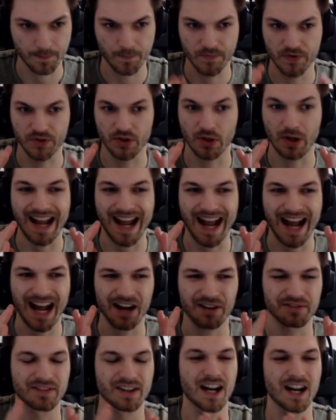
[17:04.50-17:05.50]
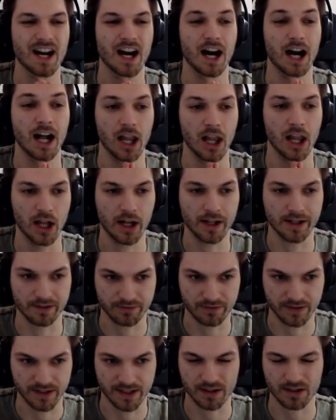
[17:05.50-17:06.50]
So I have a lot of
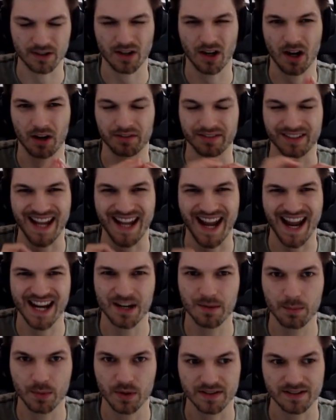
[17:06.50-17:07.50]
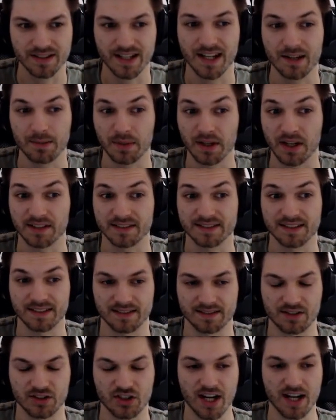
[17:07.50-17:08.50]
fear of 10% because this
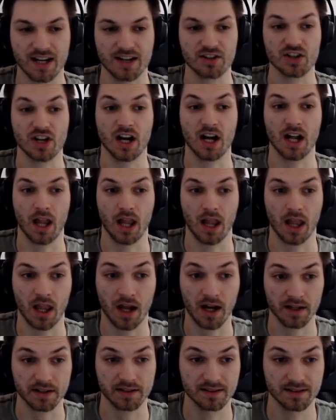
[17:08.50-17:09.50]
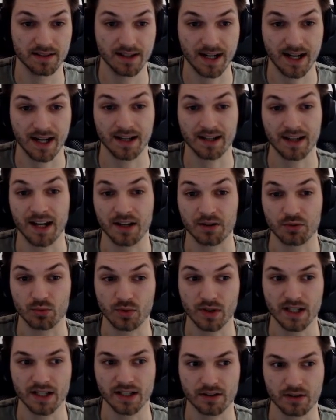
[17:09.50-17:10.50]
has changed a lot, and I
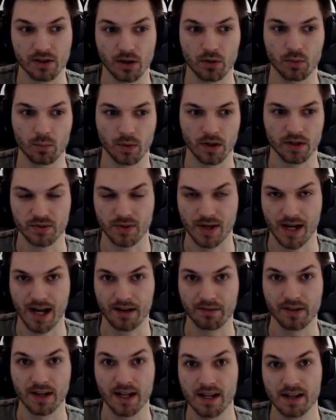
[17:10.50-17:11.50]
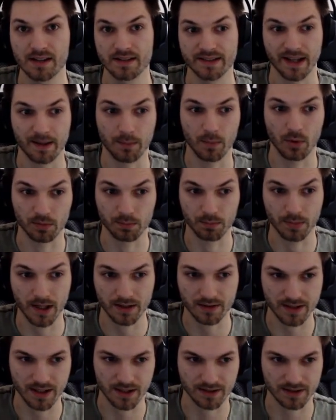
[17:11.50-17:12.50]
really don't want to have some more
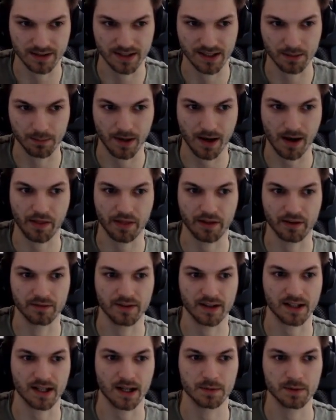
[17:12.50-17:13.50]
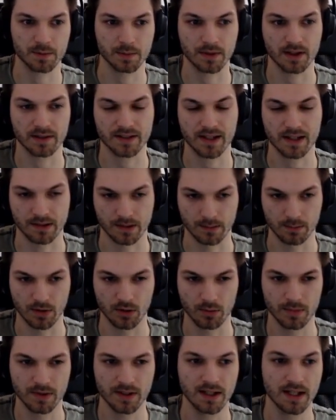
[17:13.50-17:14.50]
targeting and pathing fuck-ups, because at the
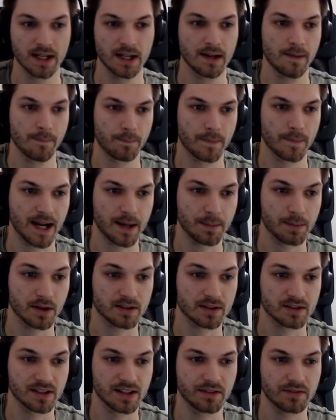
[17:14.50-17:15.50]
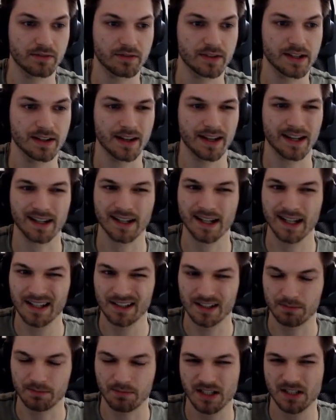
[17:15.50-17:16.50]
moment I personally feel like,
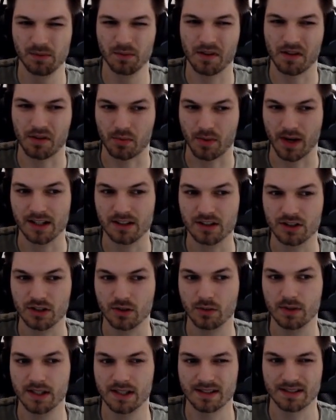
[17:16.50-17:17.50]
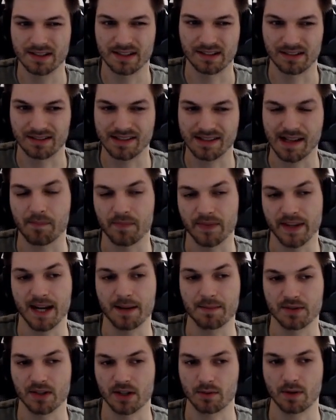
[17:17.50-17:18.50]
especially with ranged units, this is
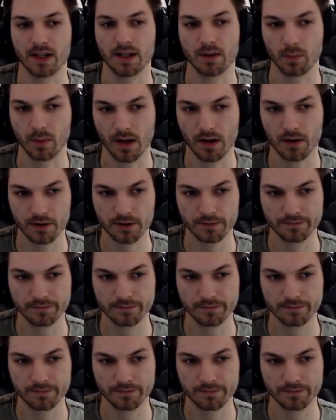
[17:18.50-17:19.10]
sometimes already weird.